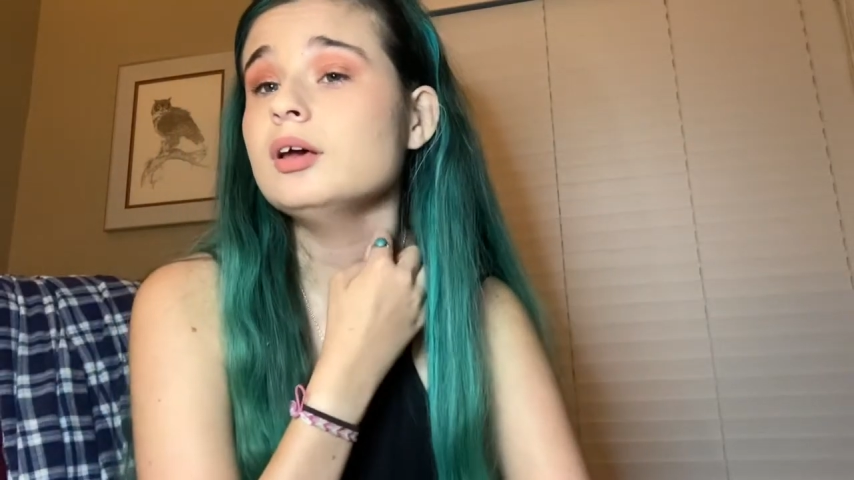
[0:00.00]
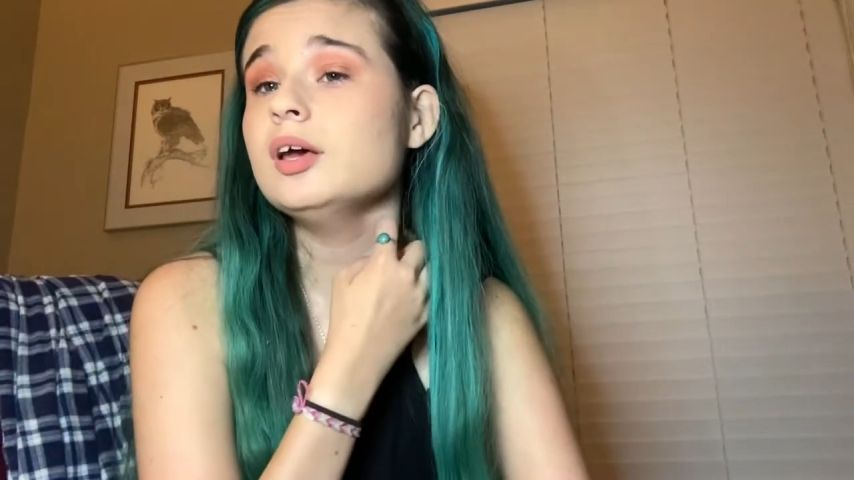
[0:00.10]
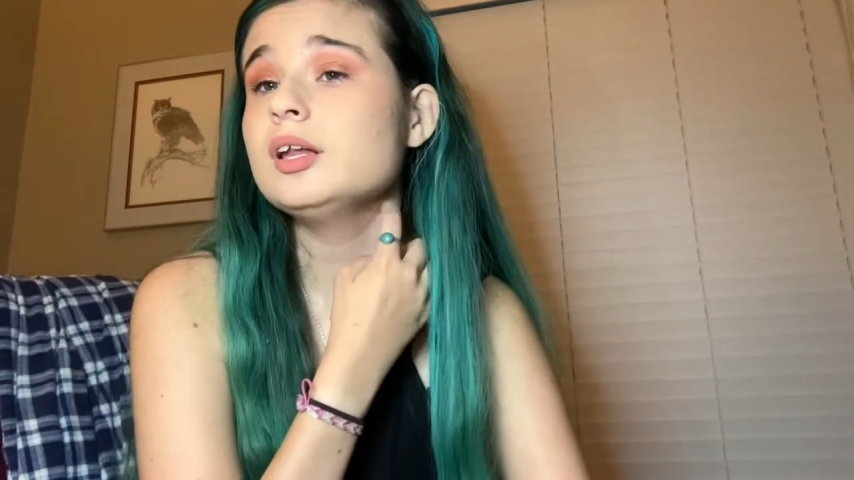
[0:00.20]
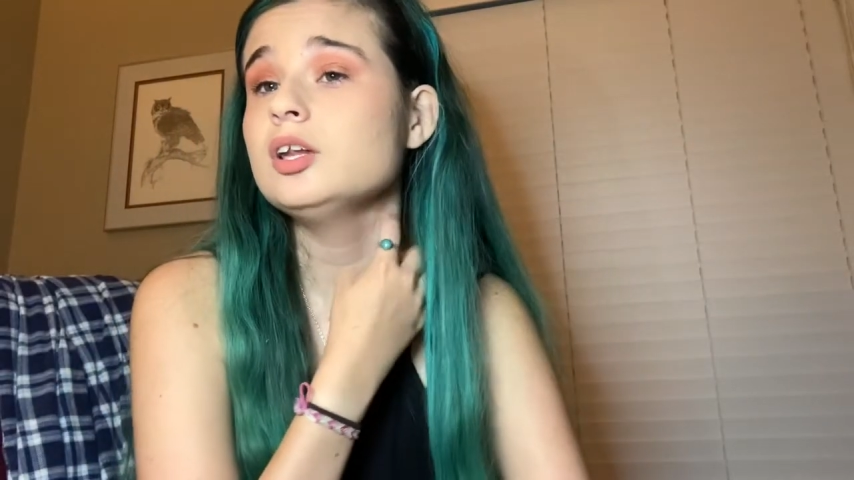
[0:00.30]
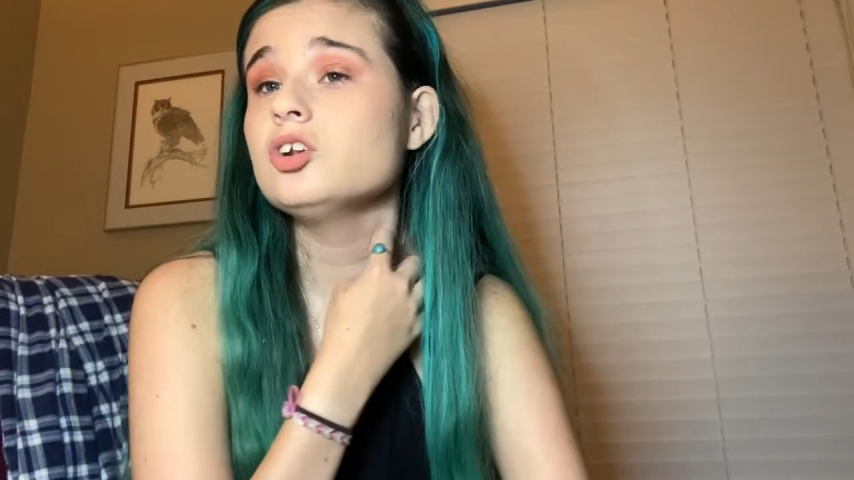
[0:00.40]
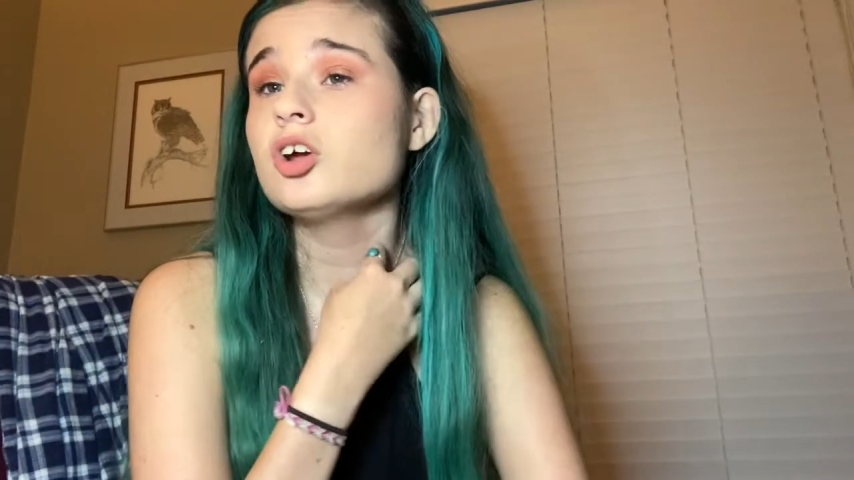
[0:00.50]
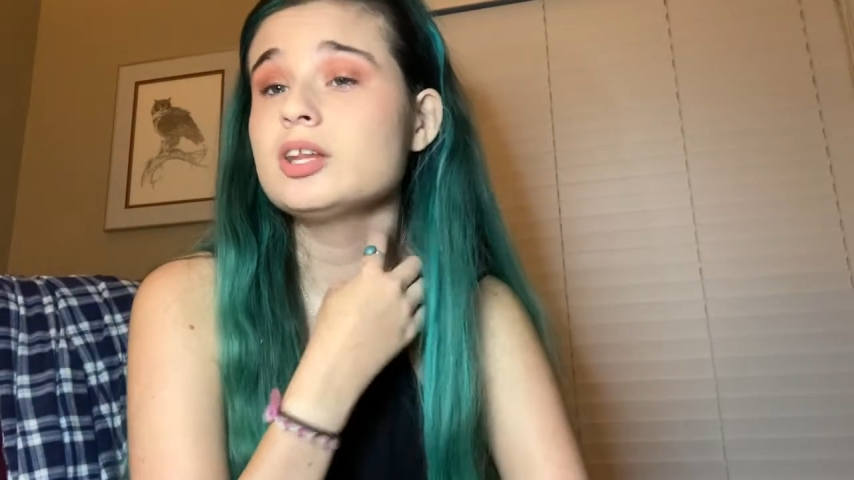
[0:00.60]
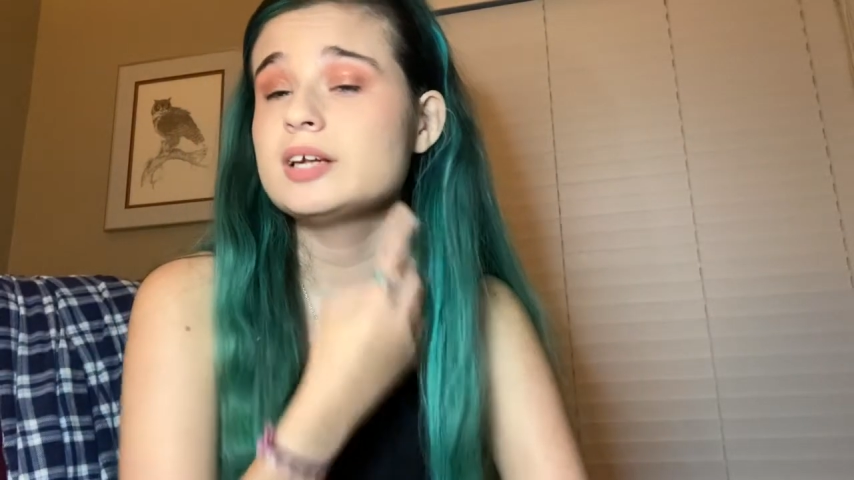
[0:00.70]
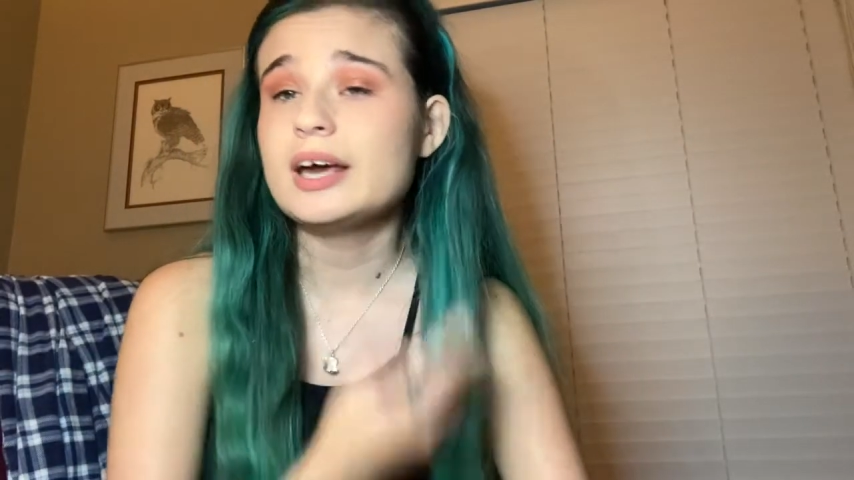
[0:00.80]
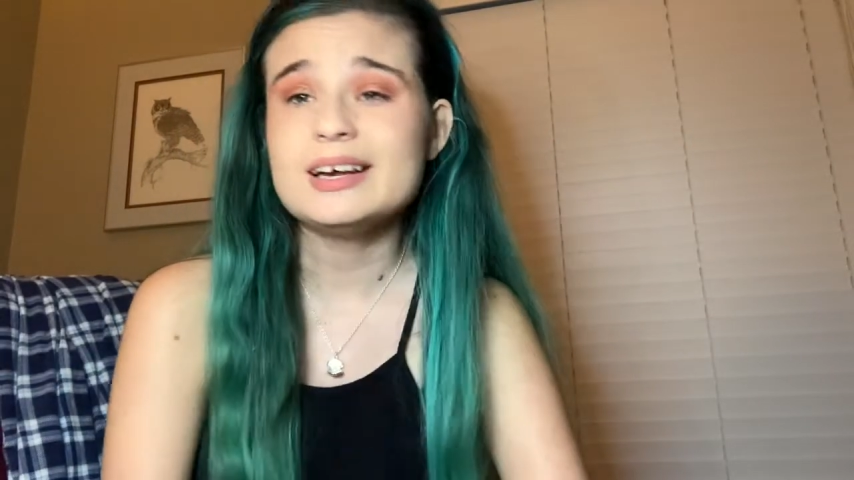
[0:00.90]
hidden during
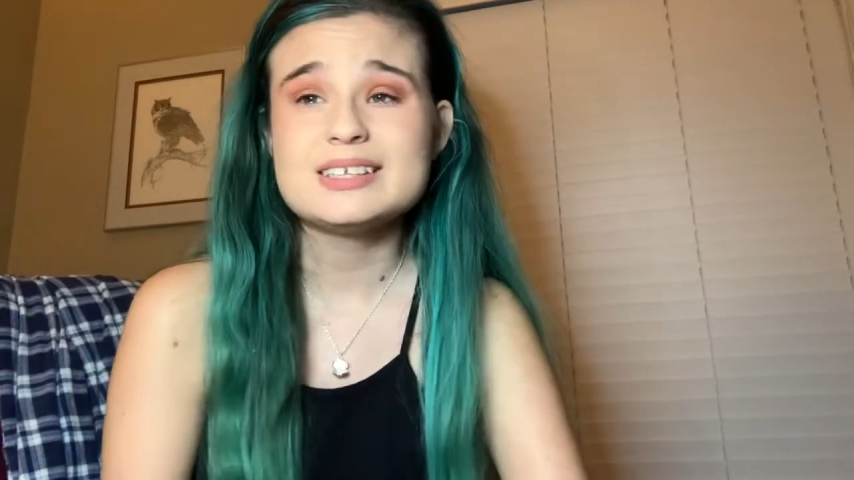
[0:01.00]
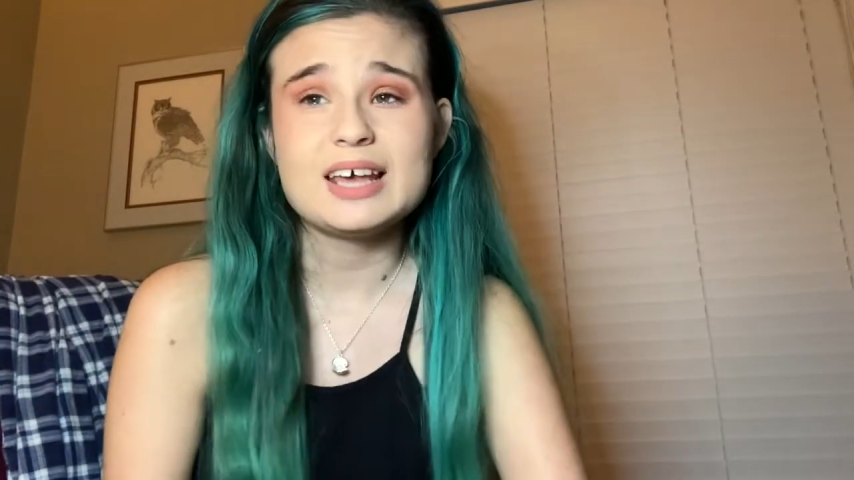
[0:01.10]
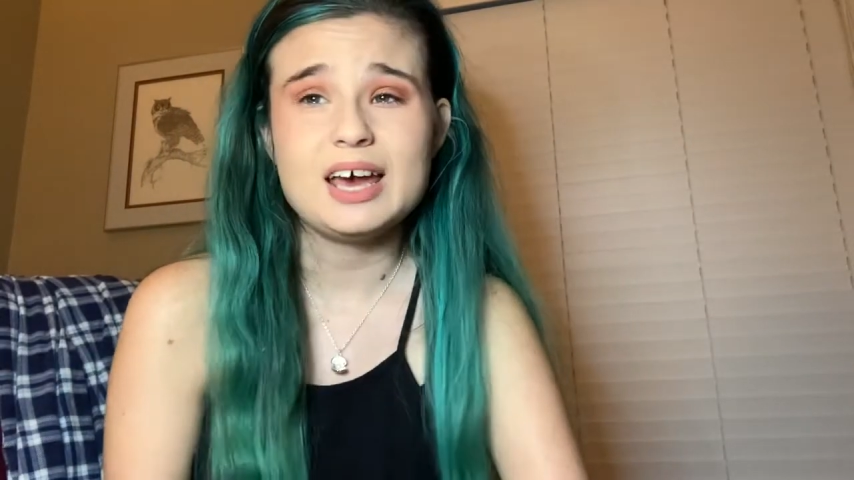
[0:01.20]
the day because they